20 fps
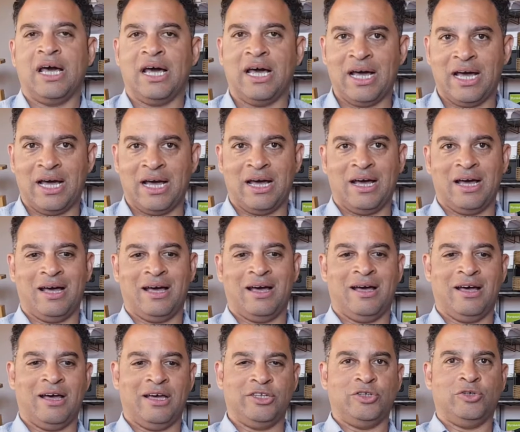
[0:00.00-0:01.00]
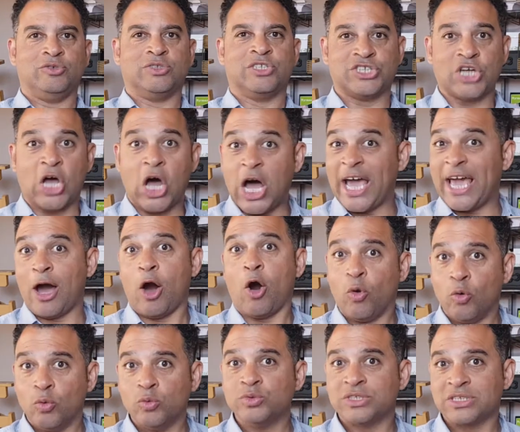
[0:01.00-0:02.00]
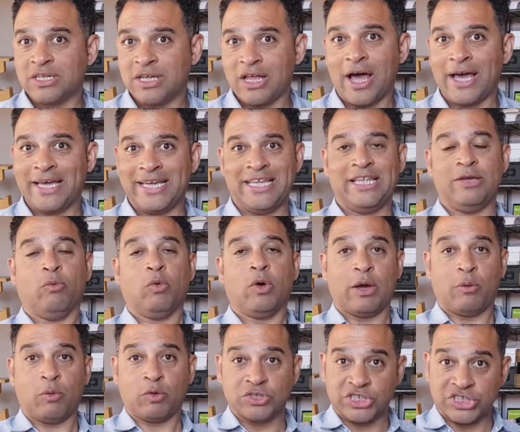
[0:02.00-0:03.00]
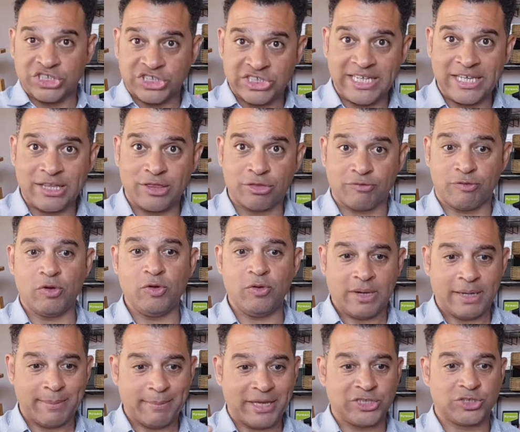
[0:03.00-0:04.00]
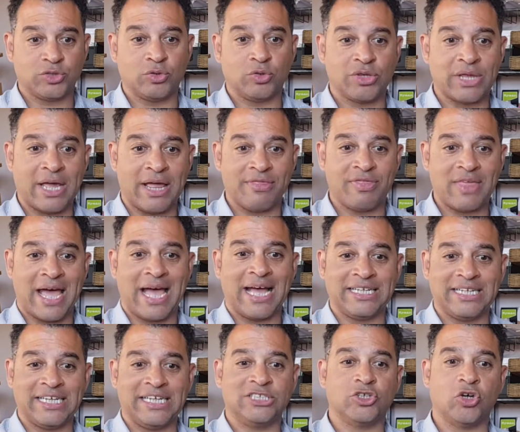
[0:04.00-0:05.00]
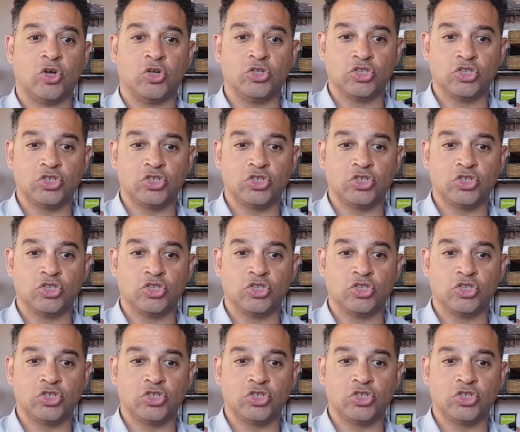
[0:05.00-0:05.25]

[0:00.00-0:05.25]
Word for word: uh, uses eye holes, i.e. what I want to see through. I make sure that that is on